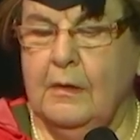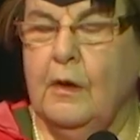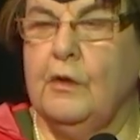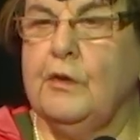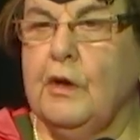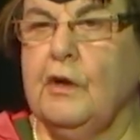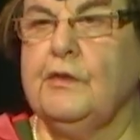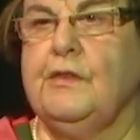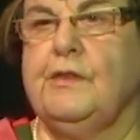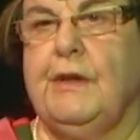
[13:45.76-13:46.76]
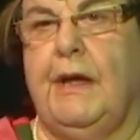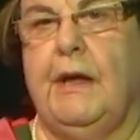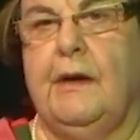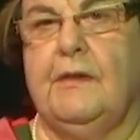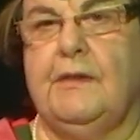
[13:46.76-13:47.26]
Not to
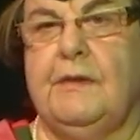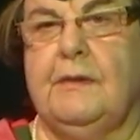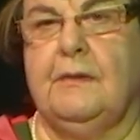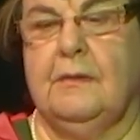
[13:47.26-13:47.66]
act